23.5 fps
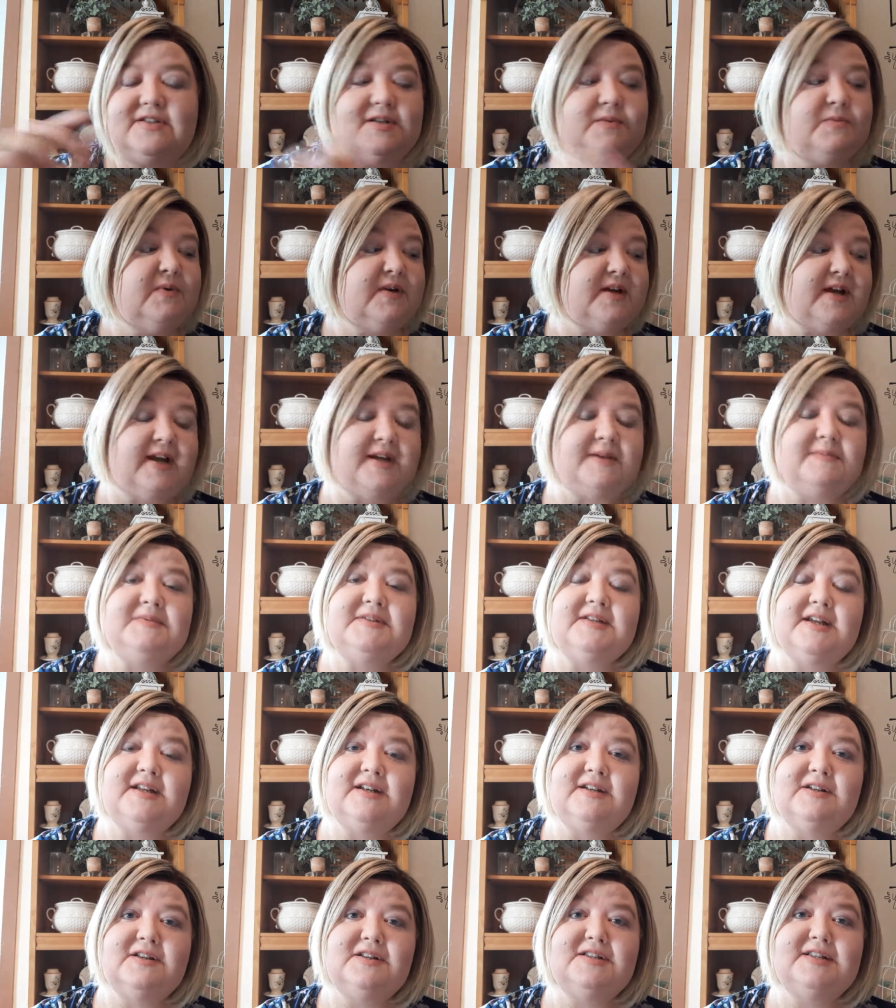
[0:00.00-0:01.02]
And when I am
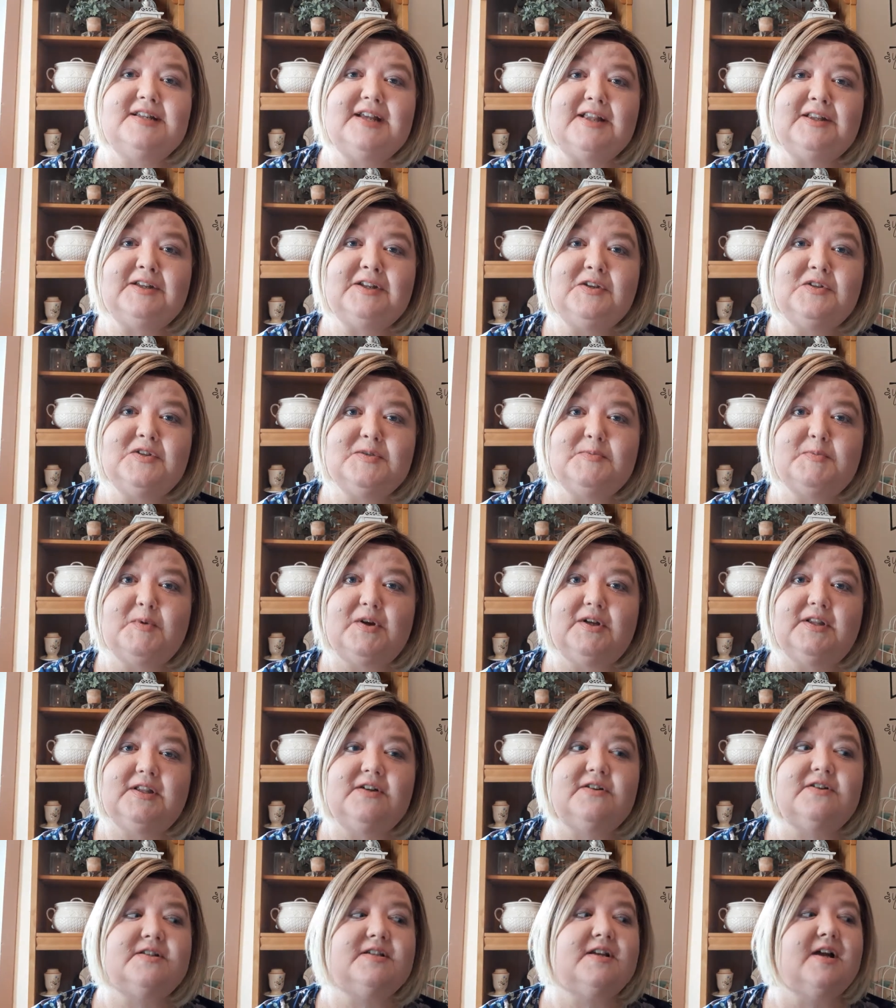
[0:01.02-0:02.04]
done telling you
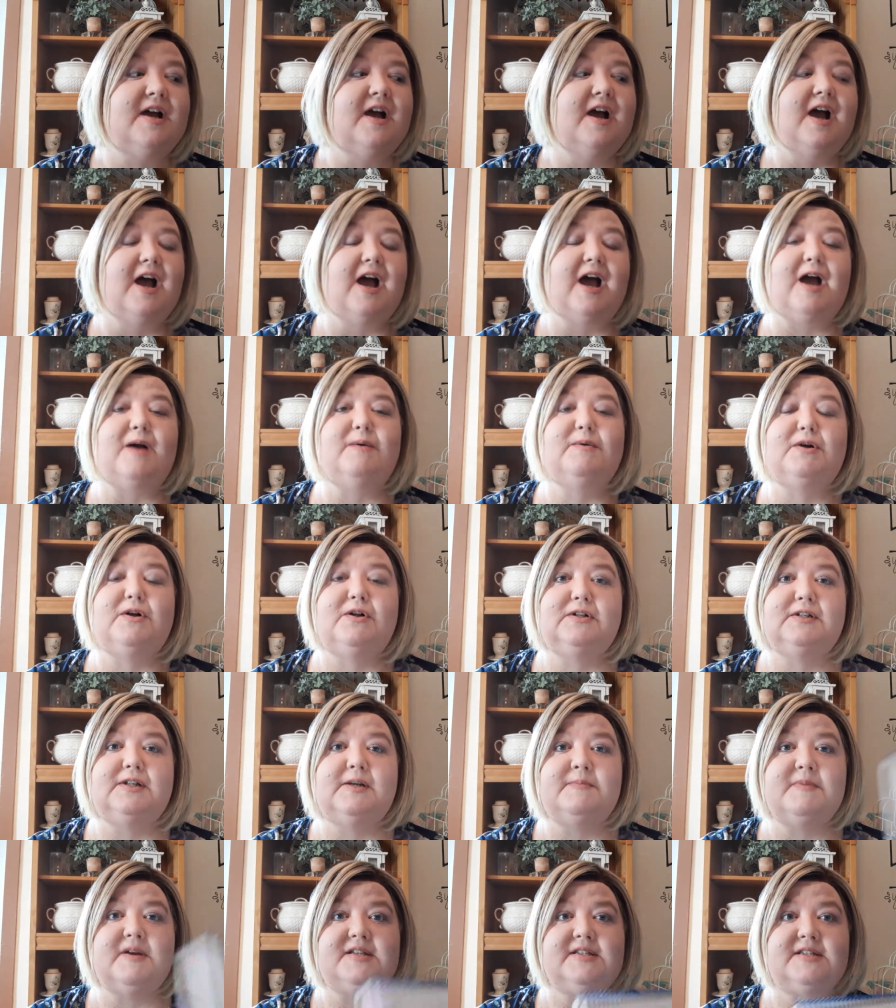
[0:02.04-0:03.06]
spoilers, I will hold
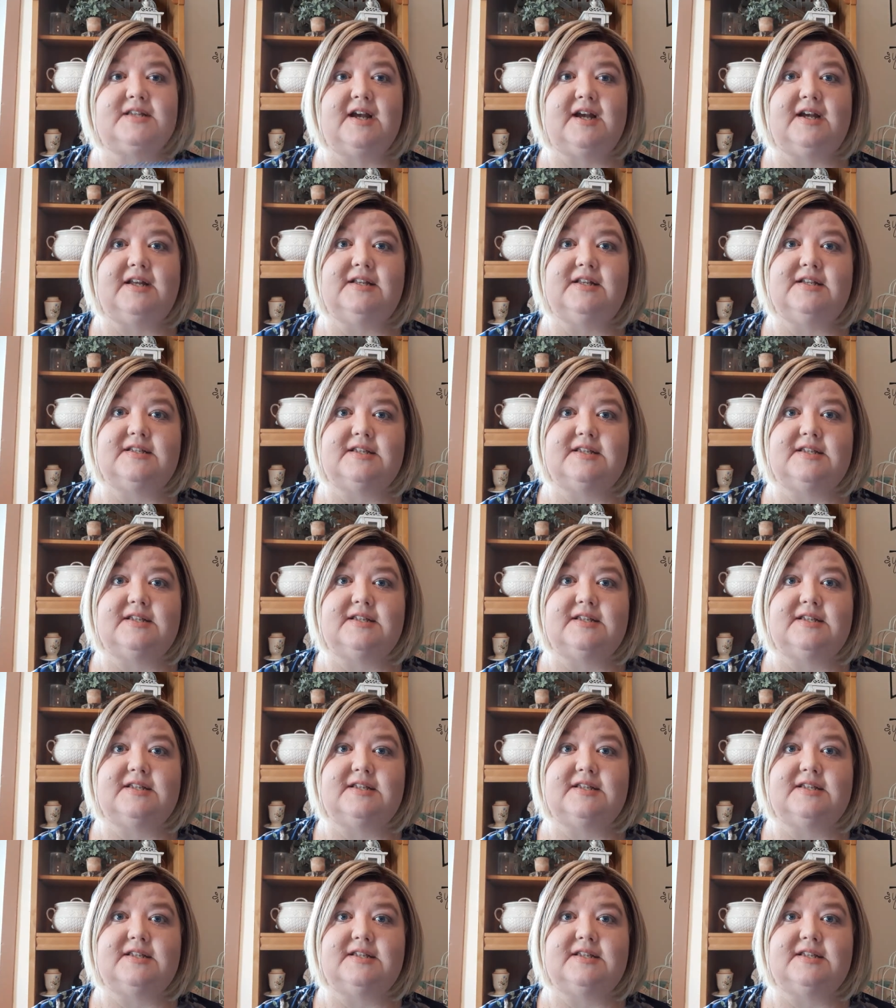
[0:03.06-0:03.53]
up my sign that